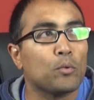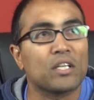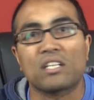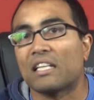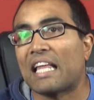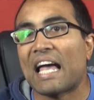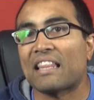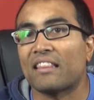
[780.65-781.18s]
would
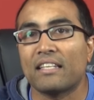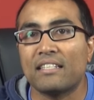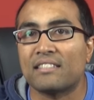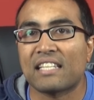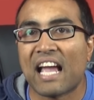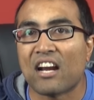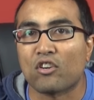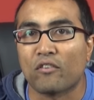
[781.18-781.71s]
gladly
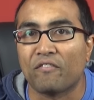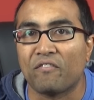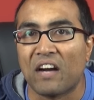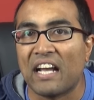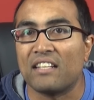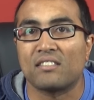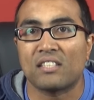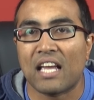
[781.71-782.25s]

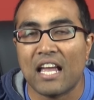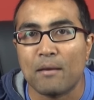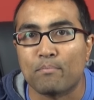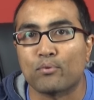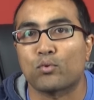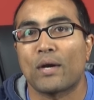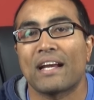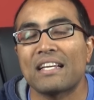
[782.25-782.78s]
sacrifice a
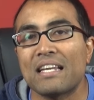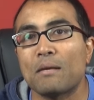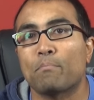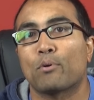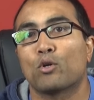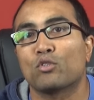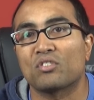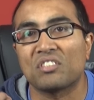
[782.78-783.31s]

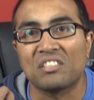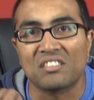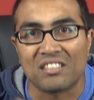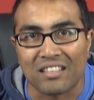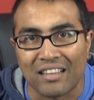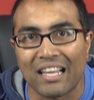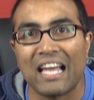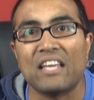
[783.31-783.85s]
pregnant
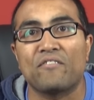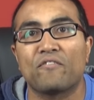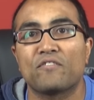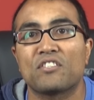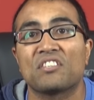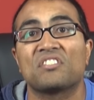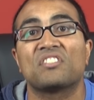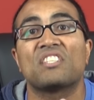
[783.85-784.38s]
person's life
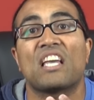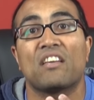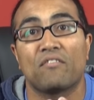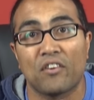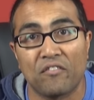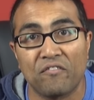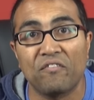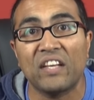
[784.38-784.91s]
to
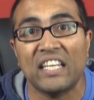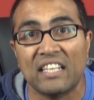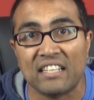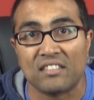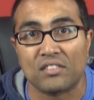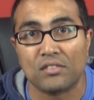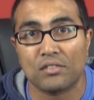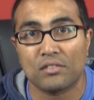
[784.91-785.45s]
save a
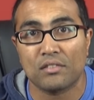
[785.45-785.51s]
fetus.